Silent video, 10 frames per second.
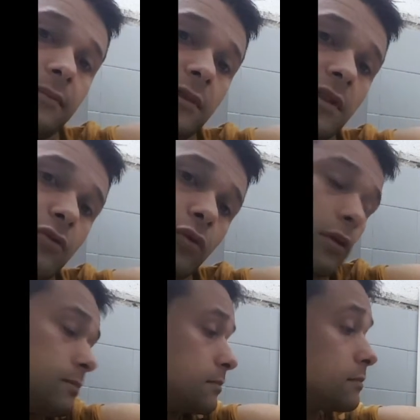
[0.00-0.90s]
this
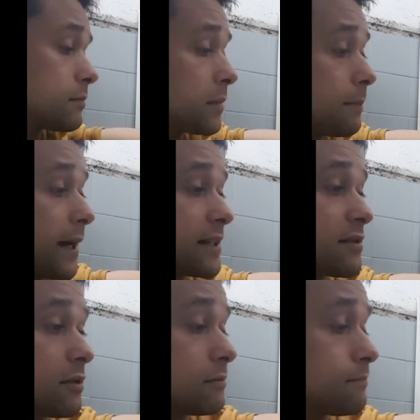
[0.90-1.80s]
will be back
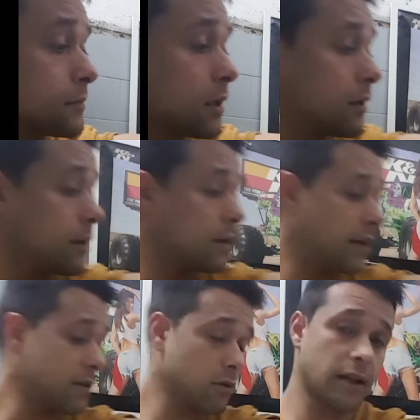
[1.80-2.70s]
soon,
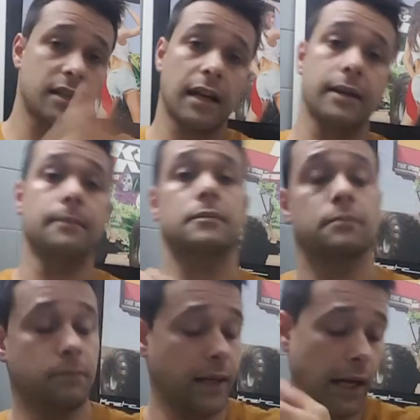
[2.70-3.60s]
as soon
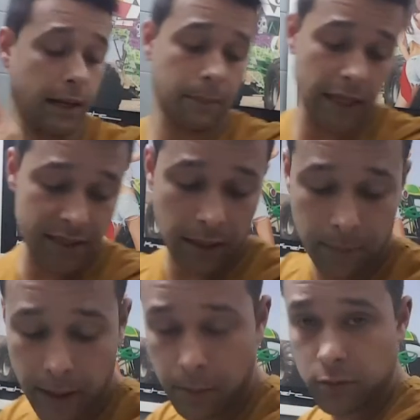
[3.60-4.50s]
as
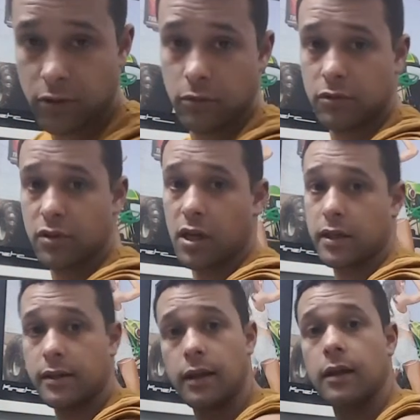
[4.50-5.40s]
I'm able to
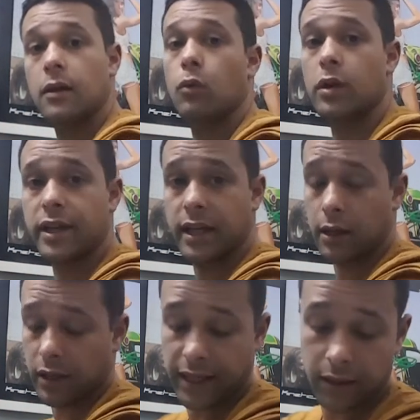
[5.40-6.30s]
start working
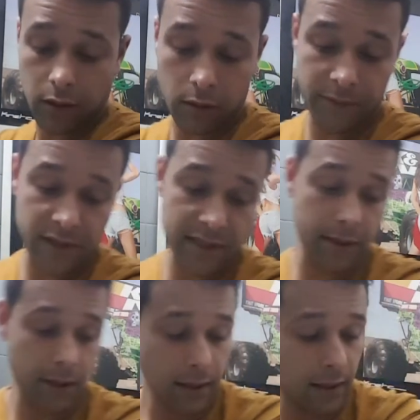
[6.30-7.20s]
out again, obviously.
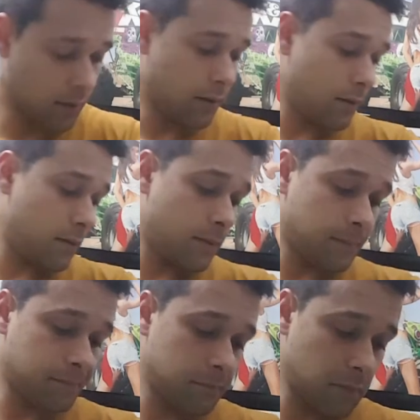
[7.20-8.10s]

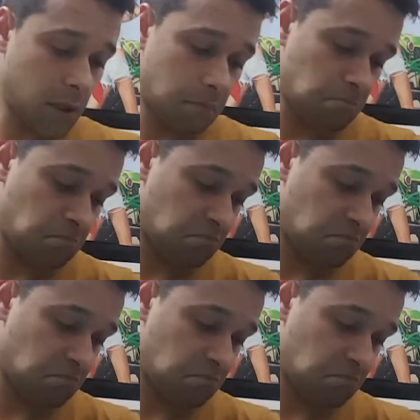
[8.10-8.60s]
But